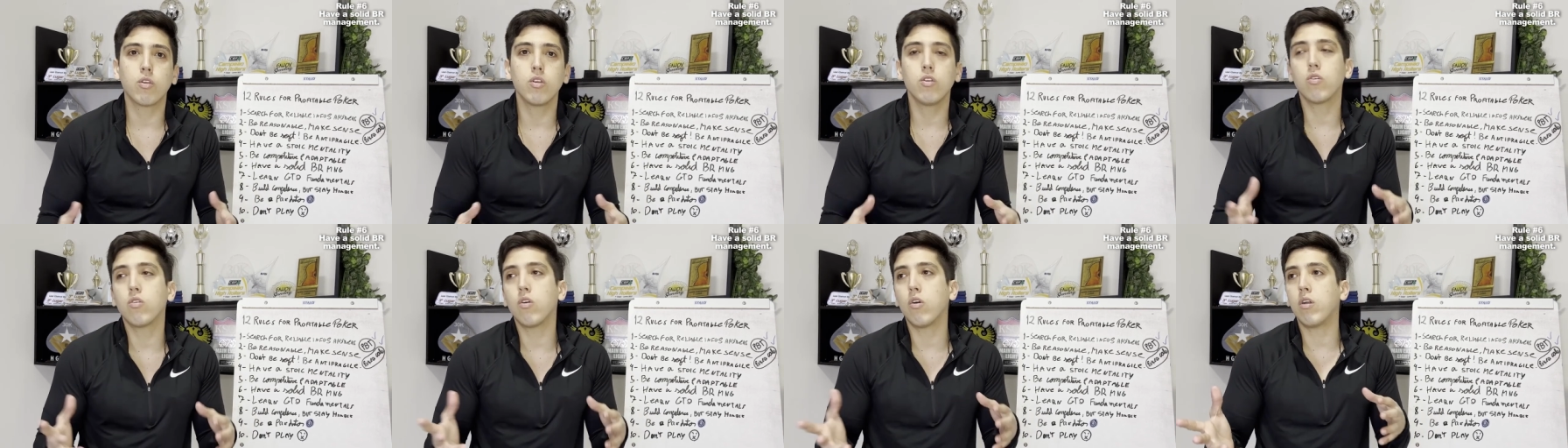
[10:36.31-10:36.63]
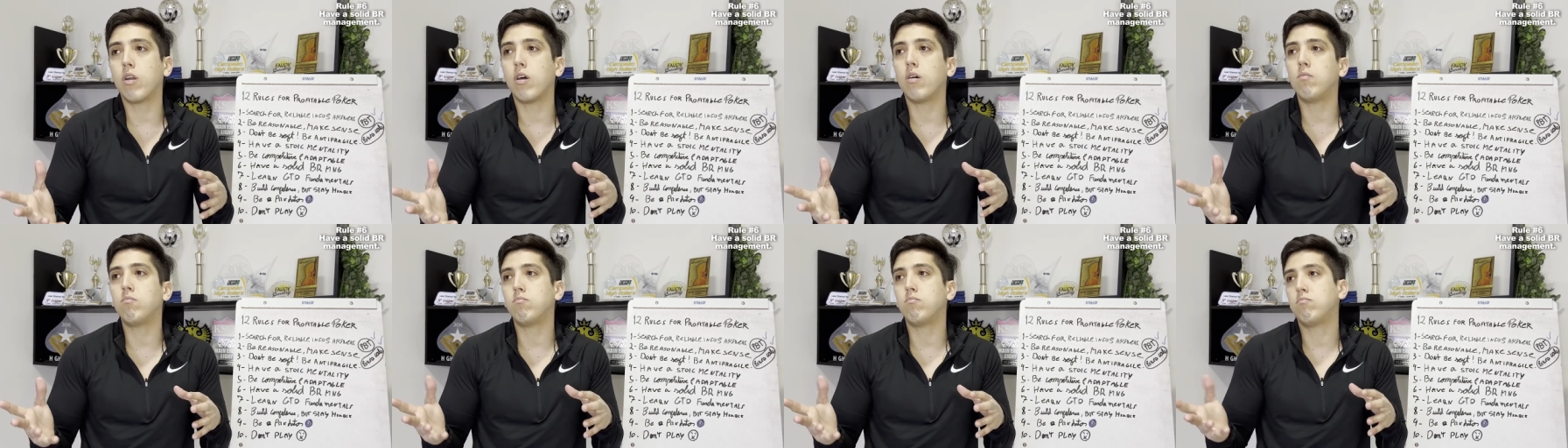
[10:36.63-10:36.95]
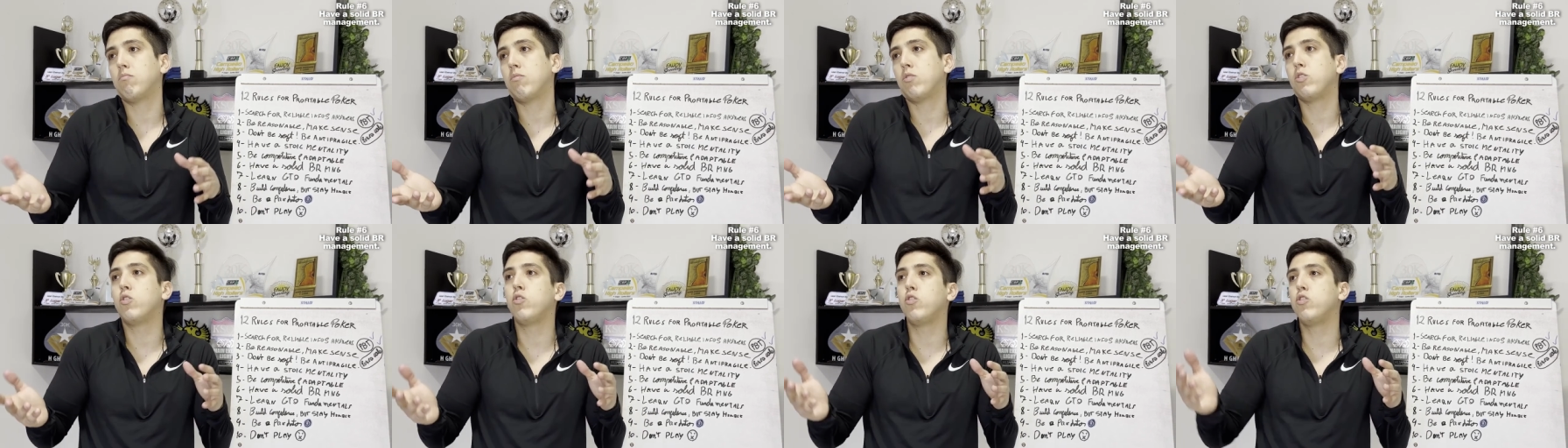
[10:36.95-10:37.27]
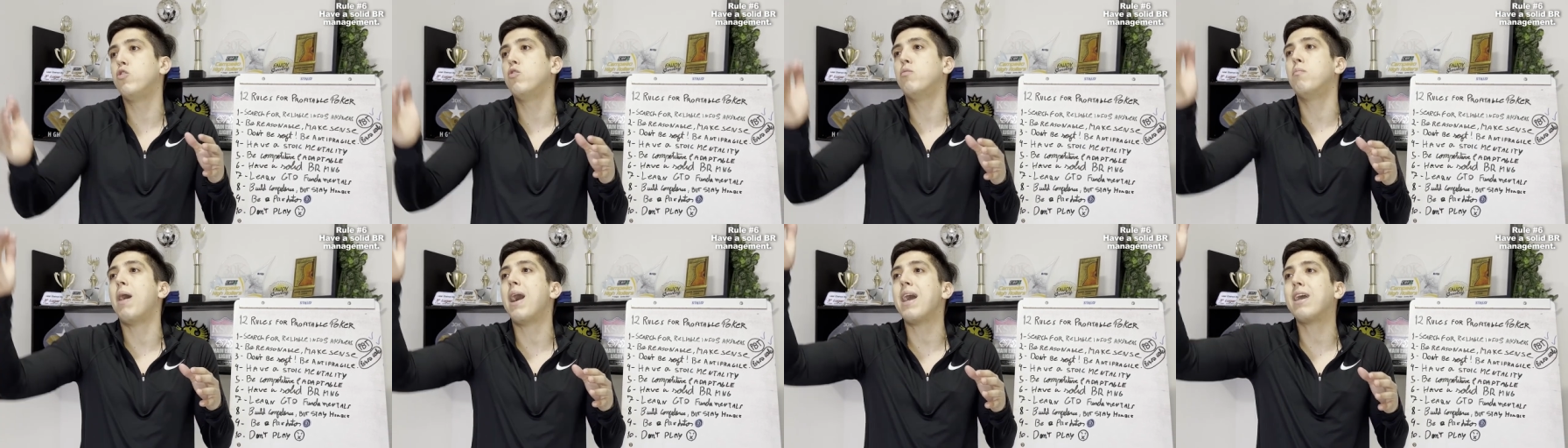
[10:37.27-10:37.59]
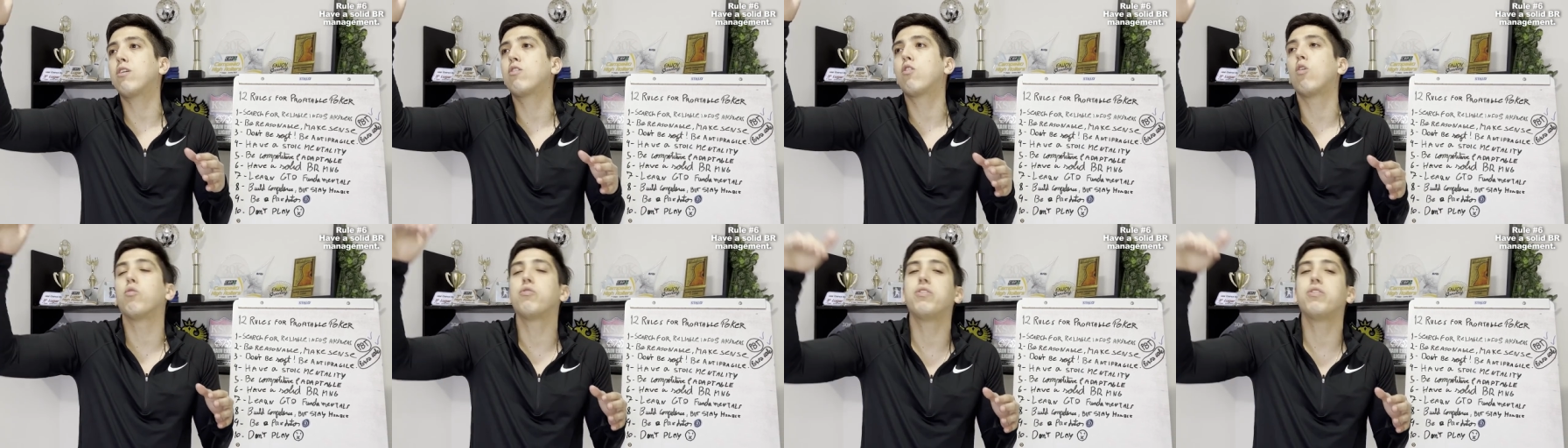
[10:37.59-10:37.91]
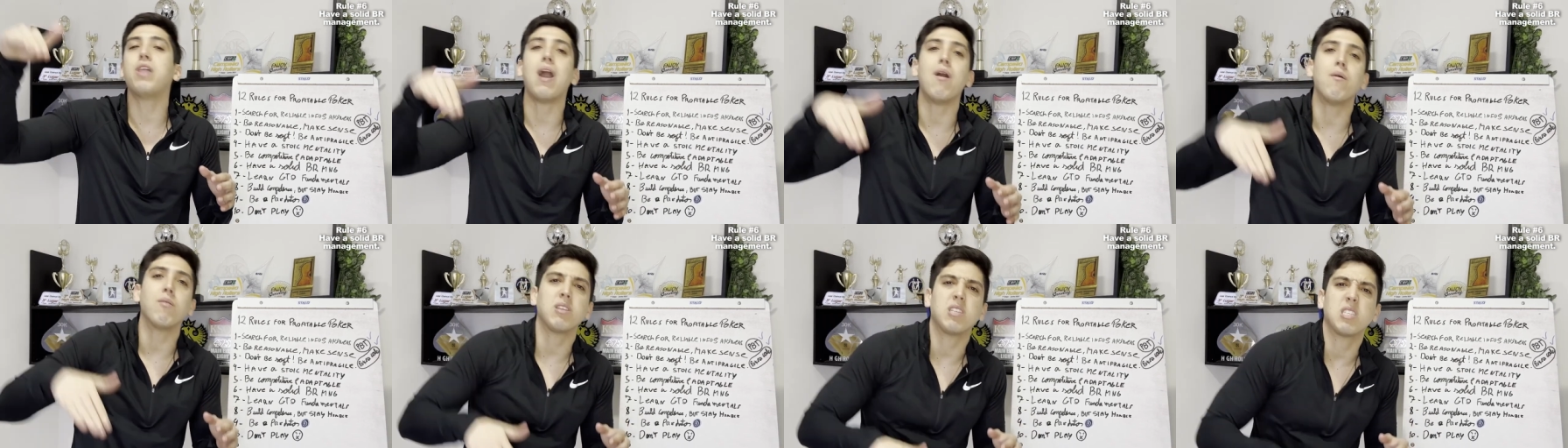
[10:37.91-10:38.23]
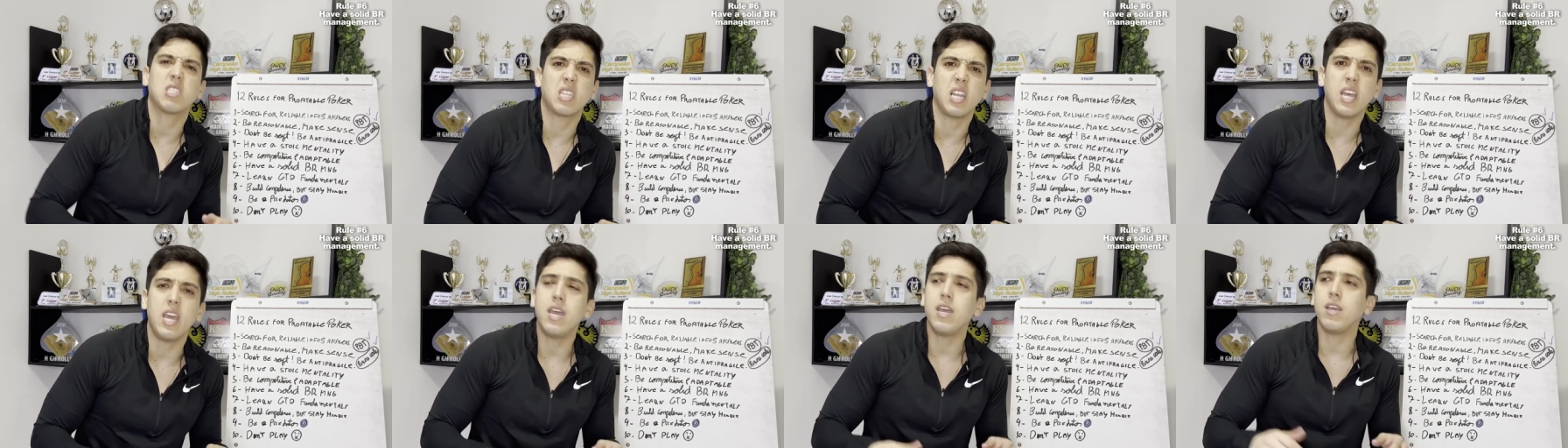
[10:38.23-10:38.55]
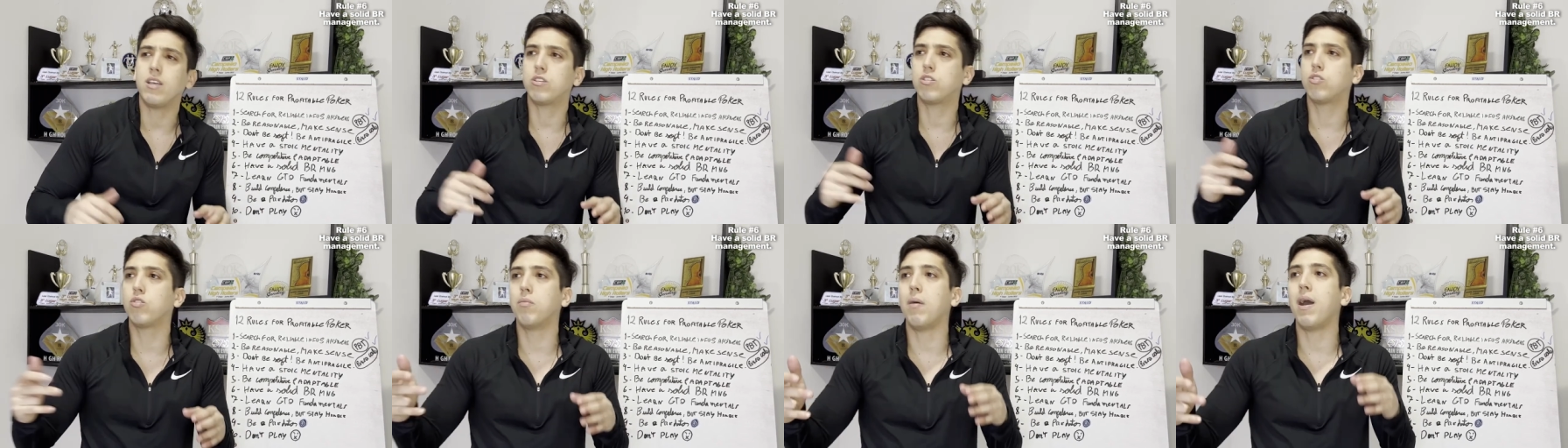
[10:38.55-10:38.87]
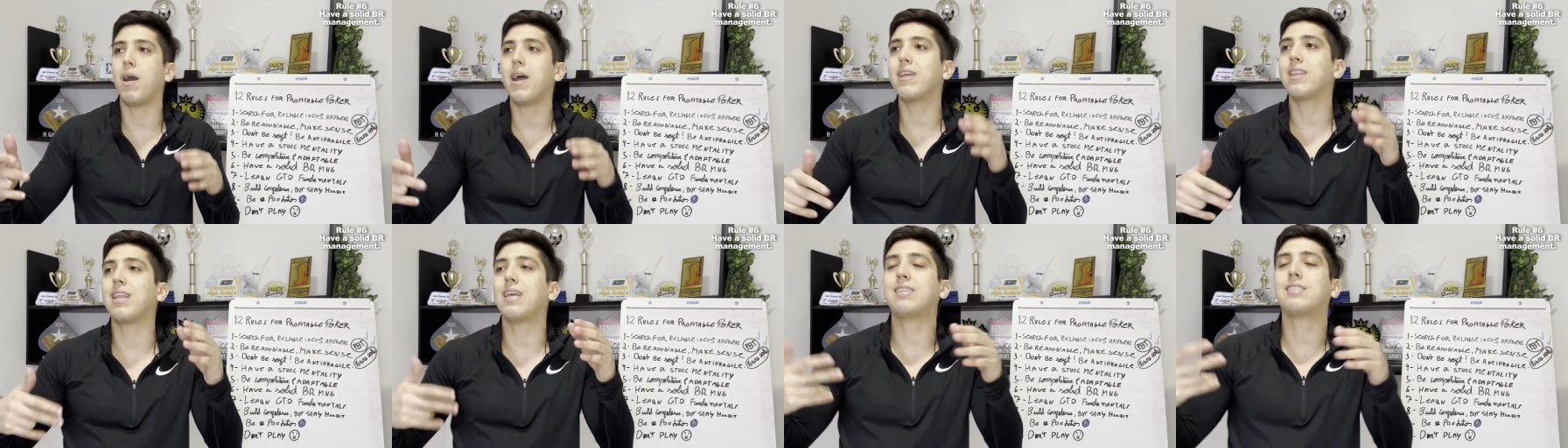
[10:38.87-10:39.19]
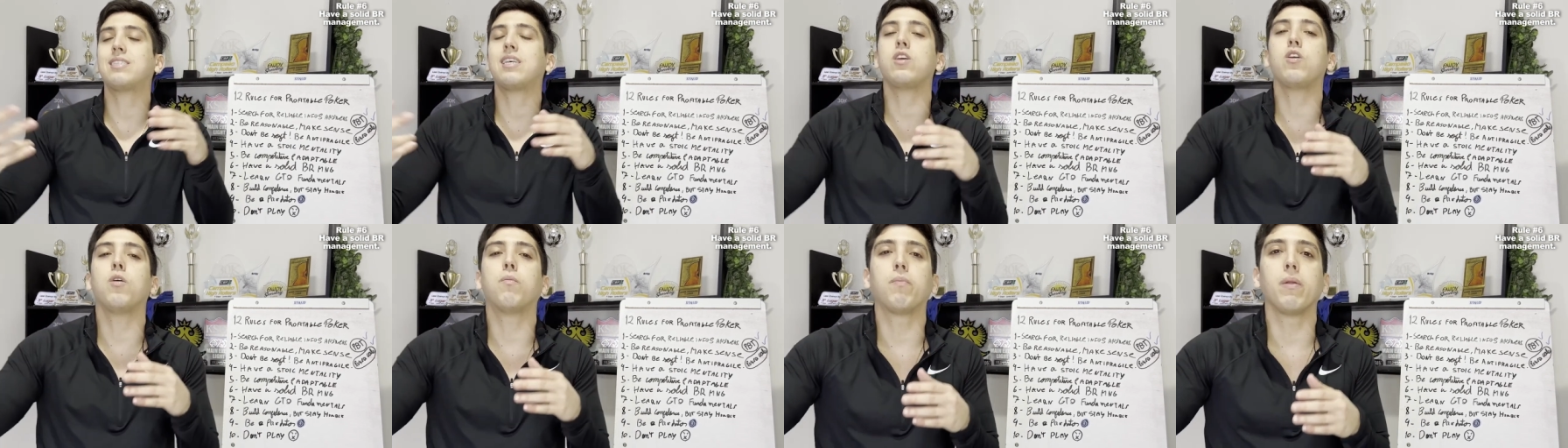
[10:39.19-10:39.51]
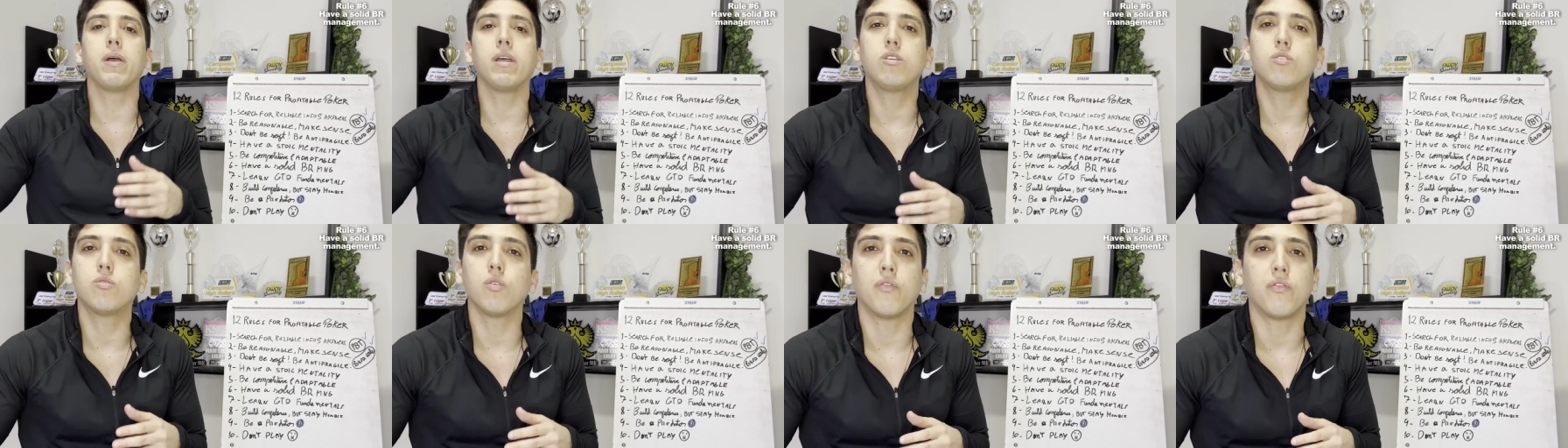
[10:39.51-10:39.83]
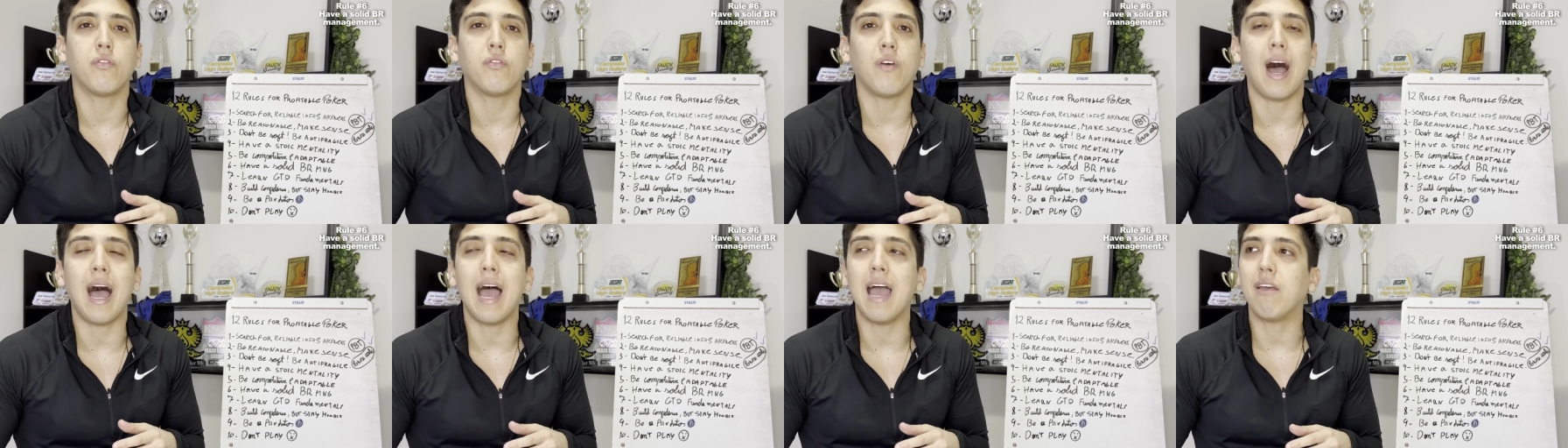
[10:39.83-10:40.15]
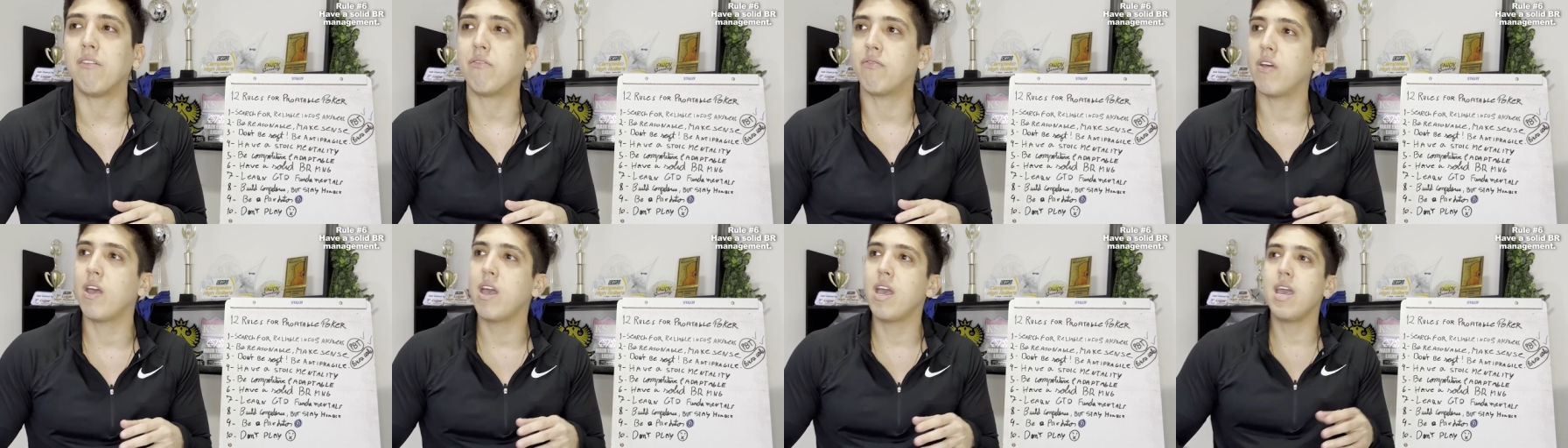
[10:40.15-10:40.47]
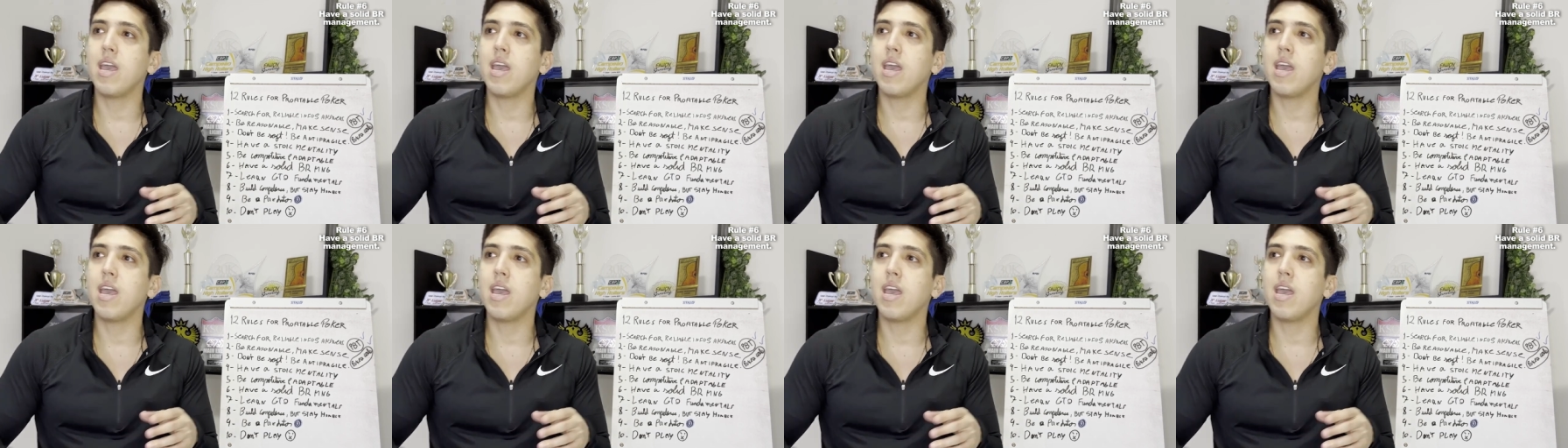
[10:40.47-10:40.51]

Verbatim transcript: You're gonna you, you might go down in stakes. You might let's say you play two five